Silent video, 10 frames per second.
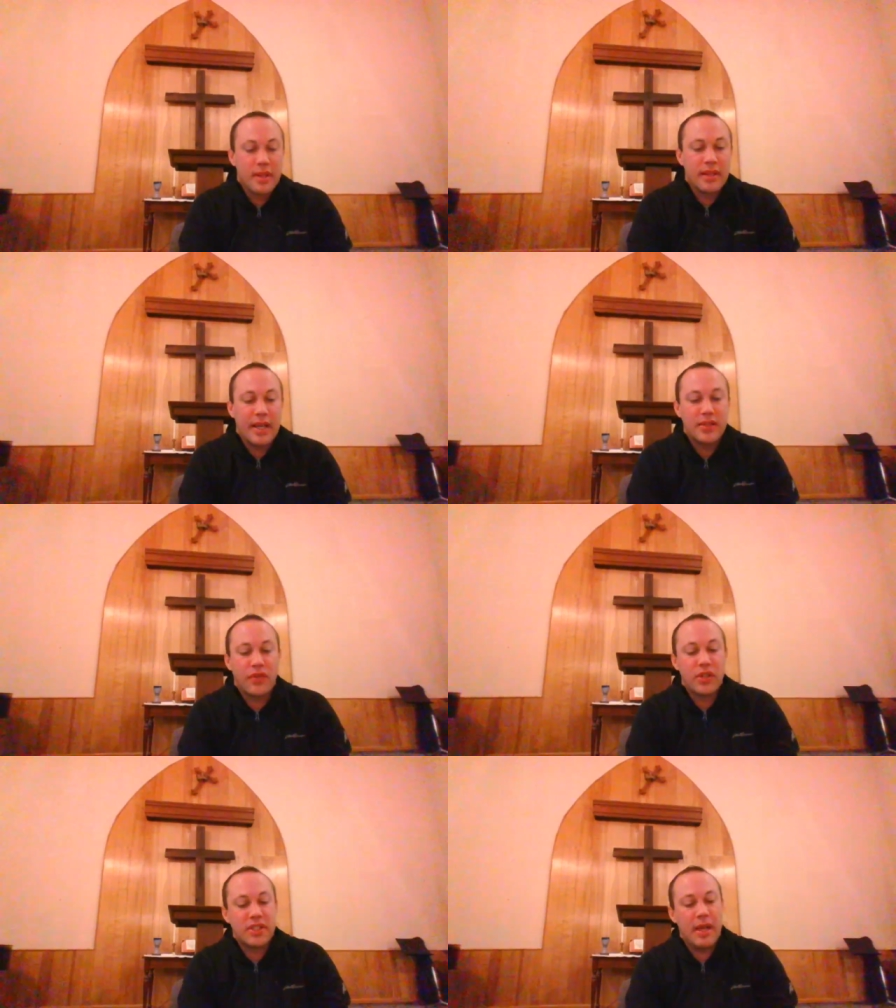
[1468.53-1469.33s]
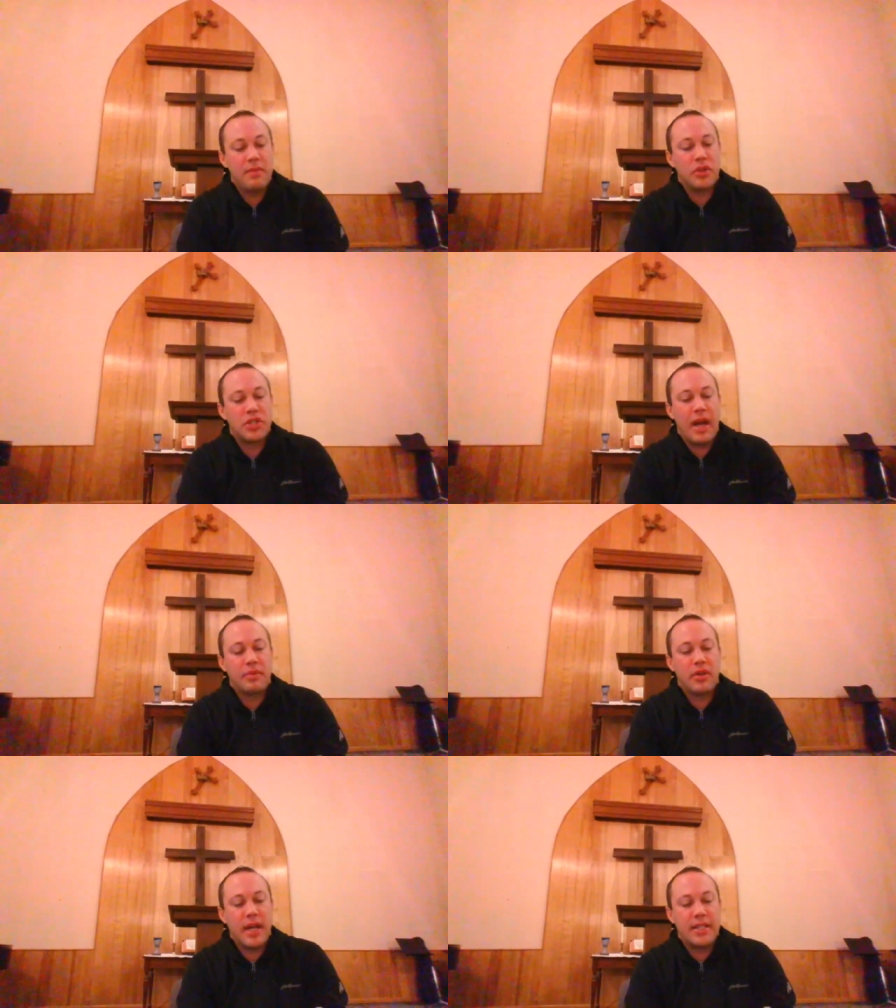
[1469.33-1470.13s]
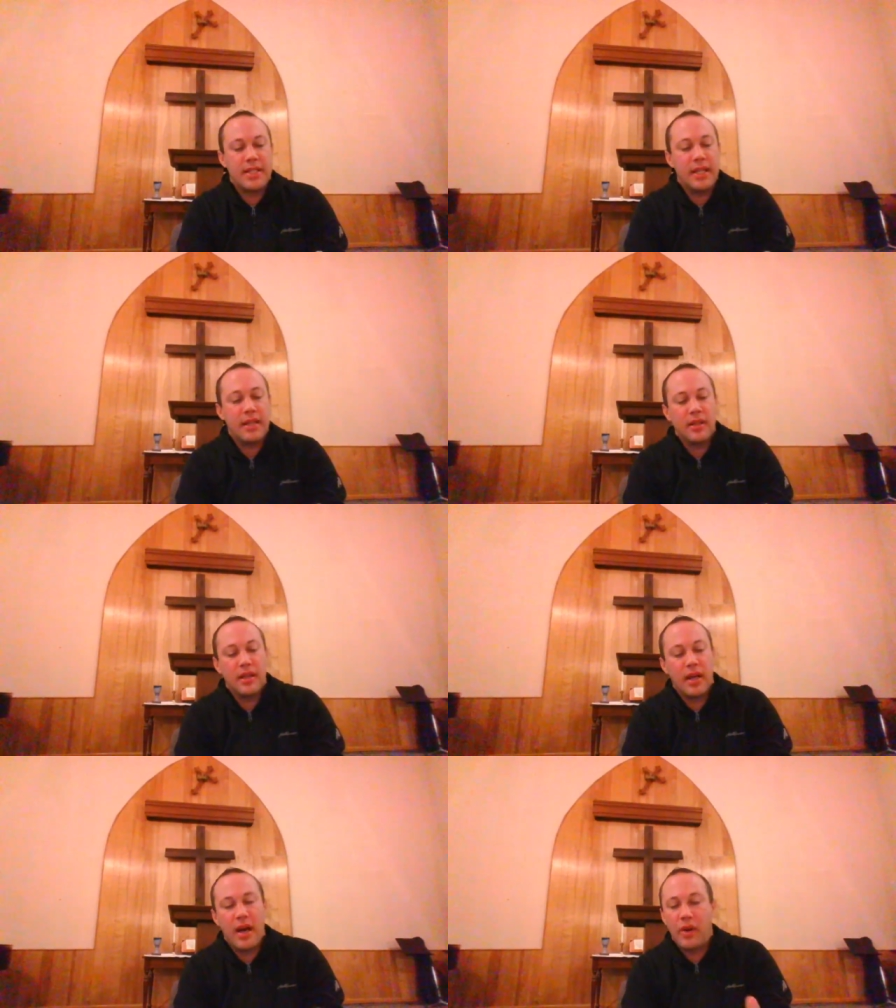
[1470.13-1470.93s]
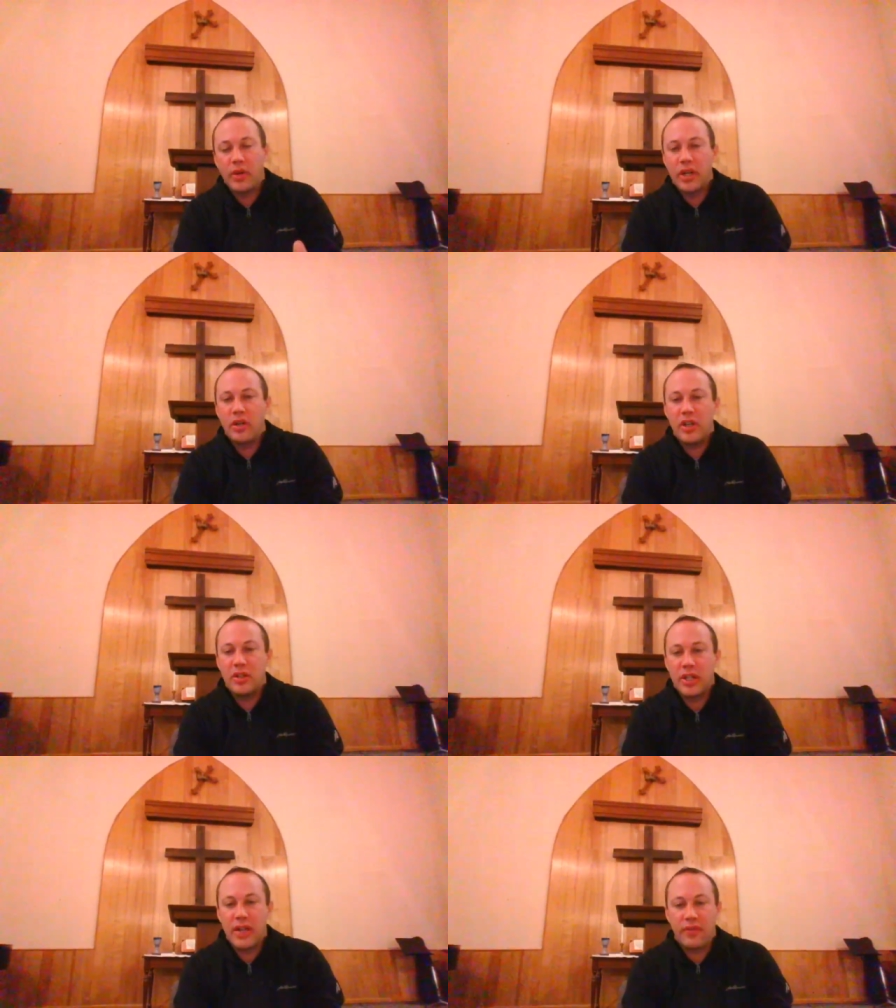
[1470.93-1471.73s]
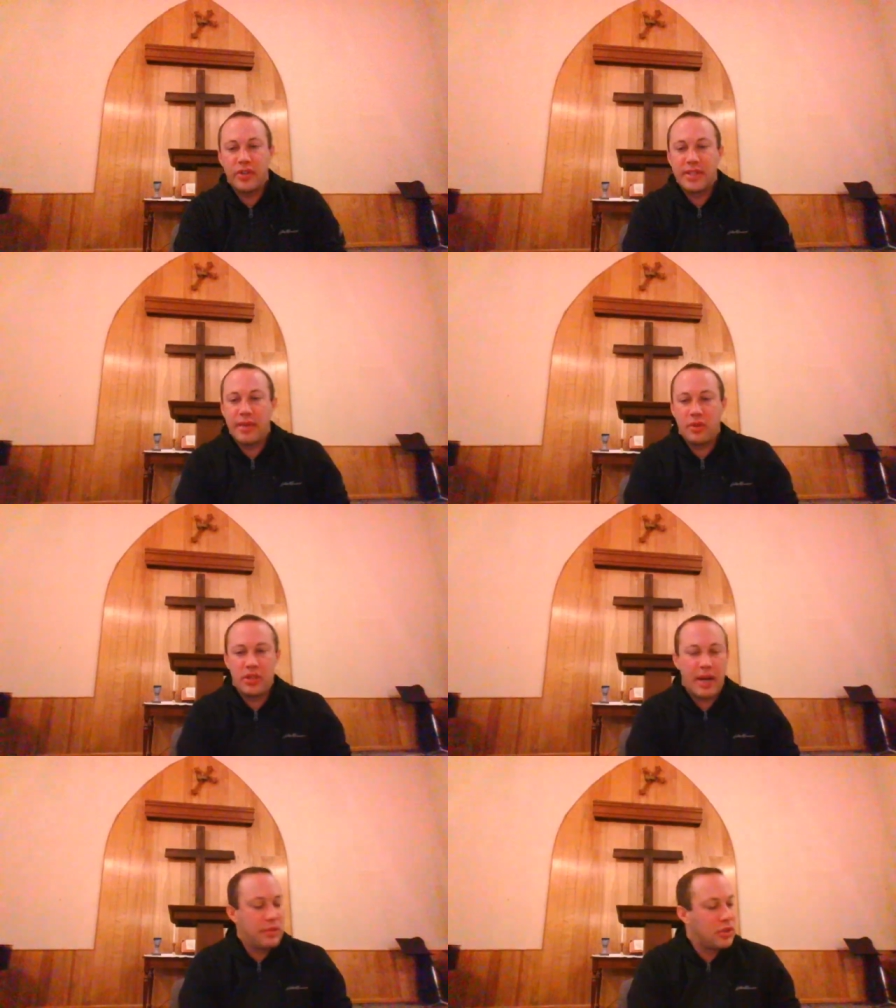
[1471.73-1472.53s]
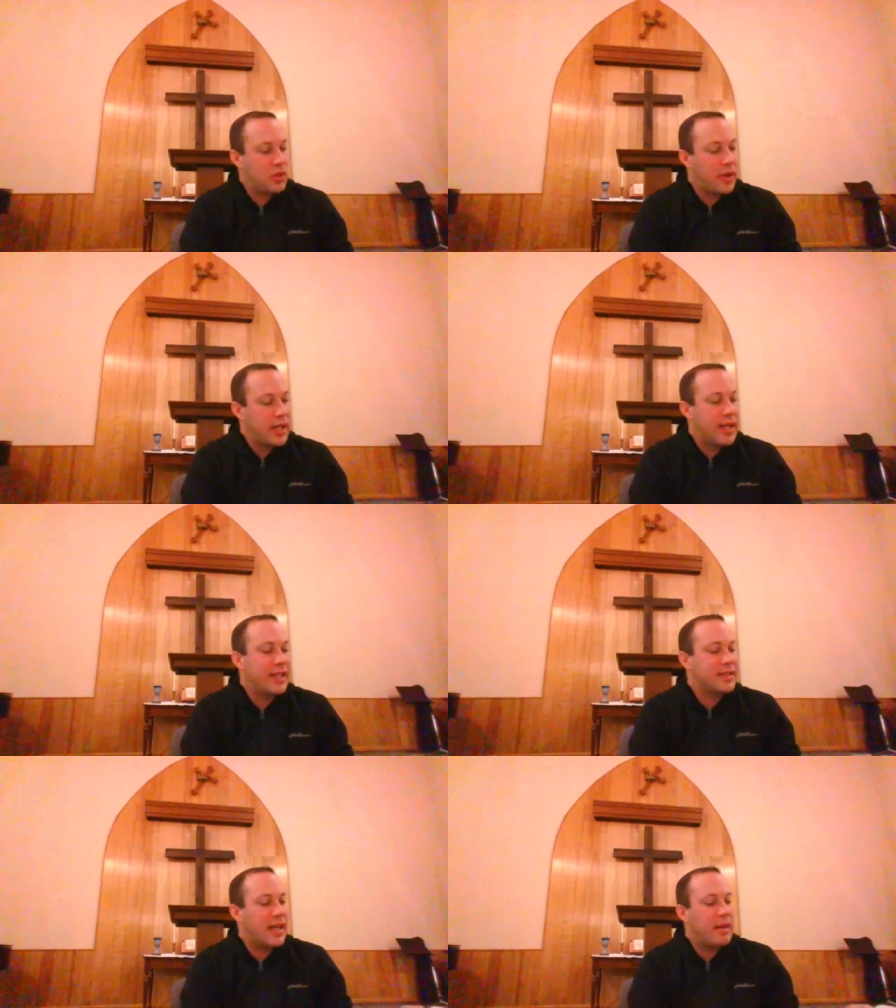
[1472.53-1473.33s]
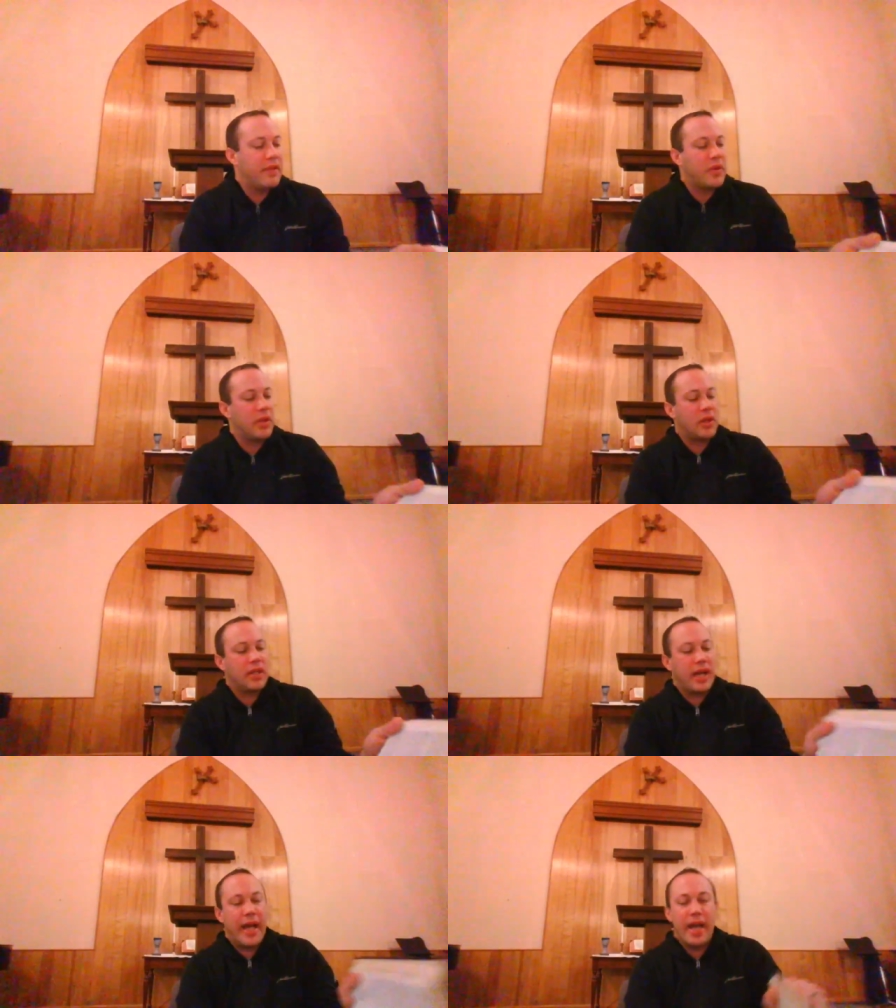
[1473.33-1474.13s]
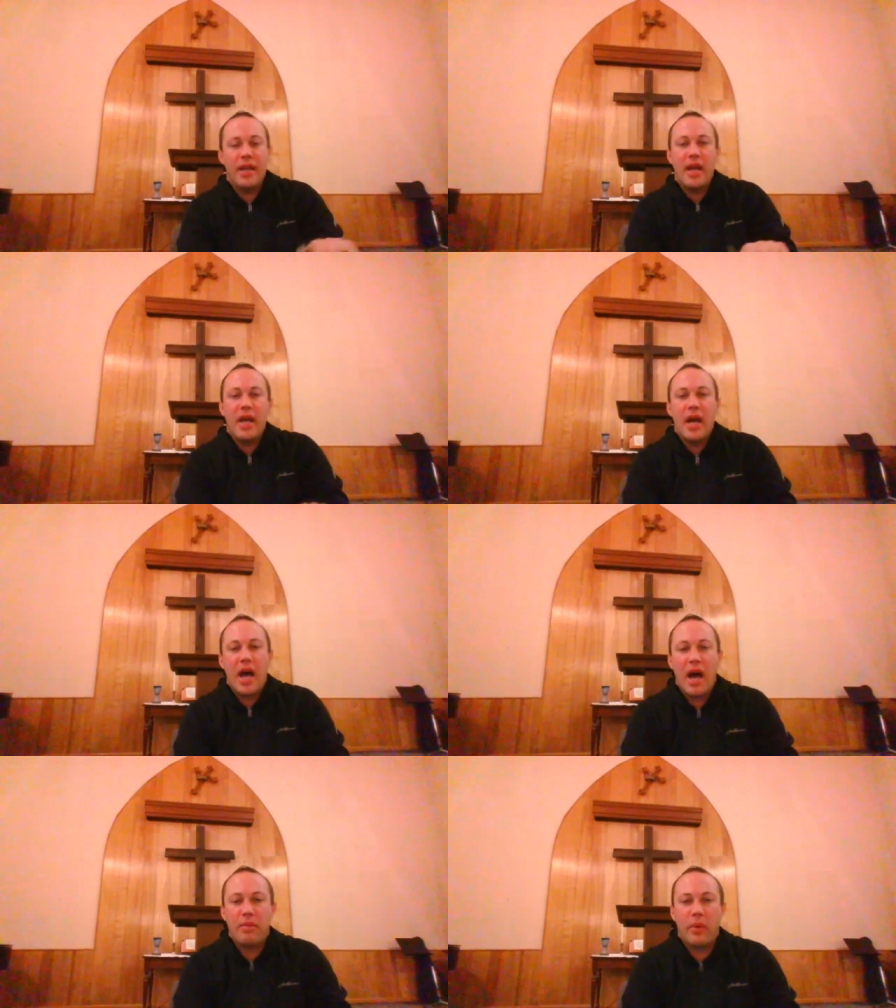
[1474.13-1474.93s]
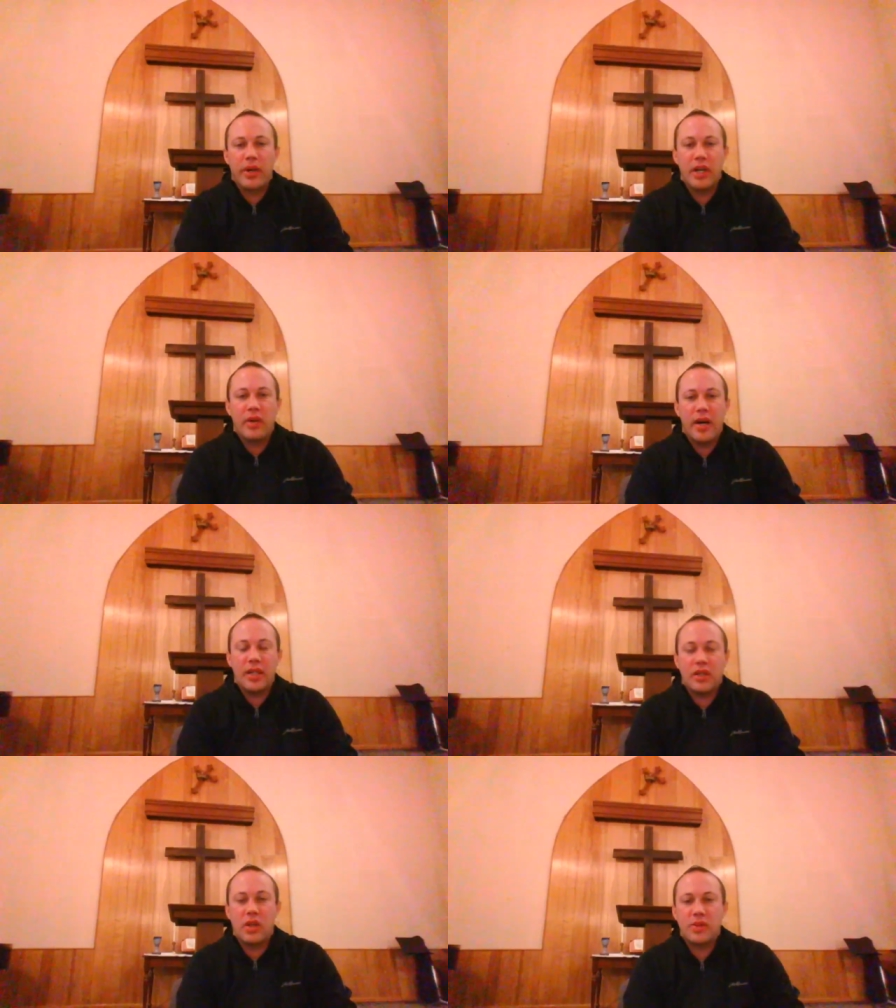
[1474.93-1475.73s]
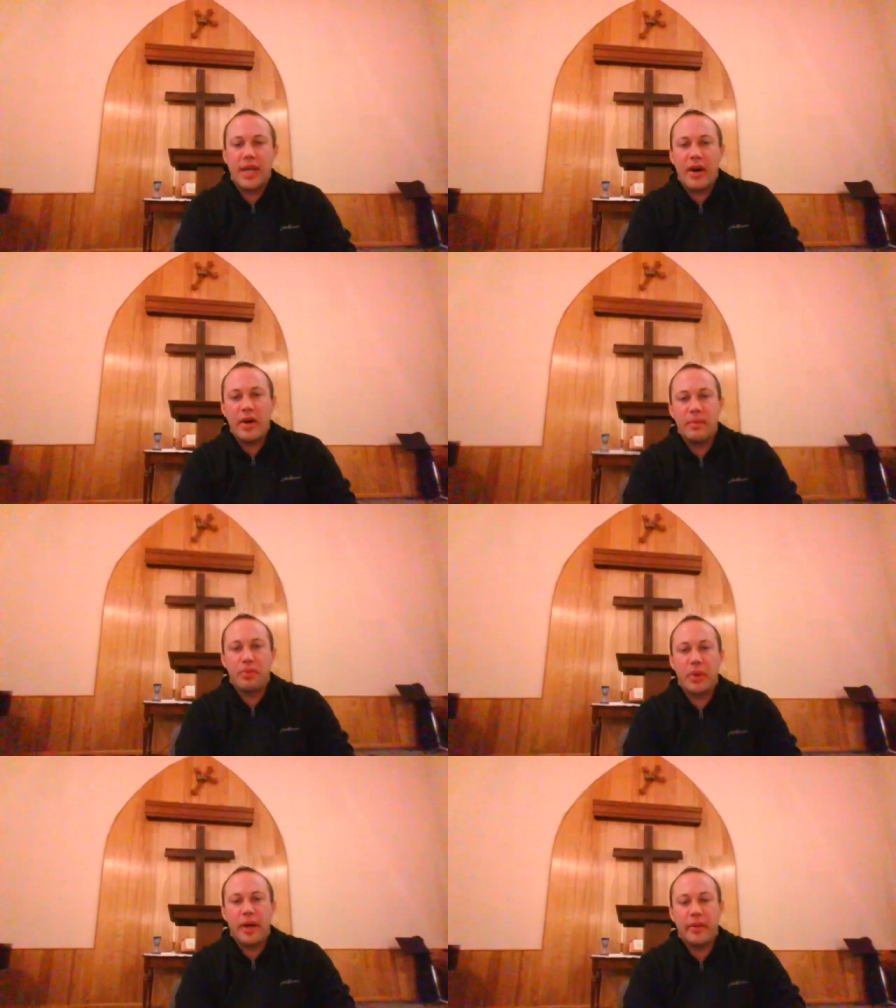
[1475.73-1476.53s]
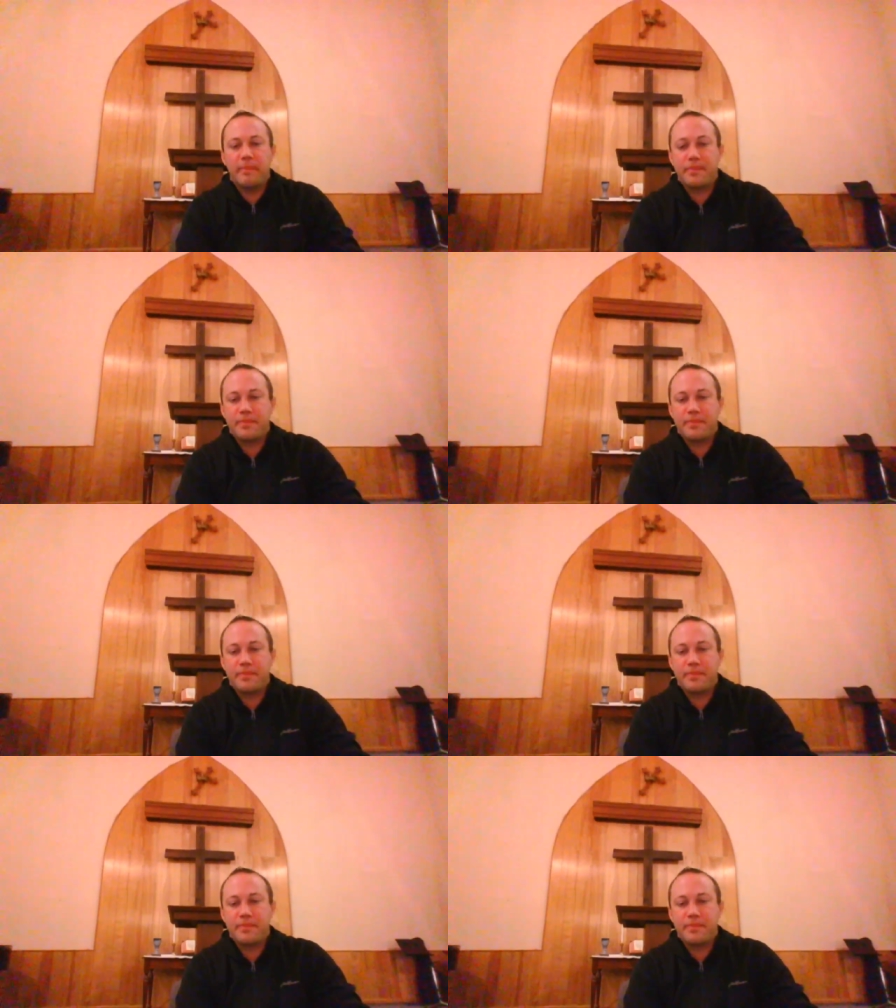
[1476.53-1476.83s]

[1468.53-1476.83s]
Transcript: That's 1 Samuel chapter 19. Uh, we're going to go ahead and look at 1 Samuel chapter 20 next time if you want to look ahead. Uh, but we're going to go ahead and close out in prayer.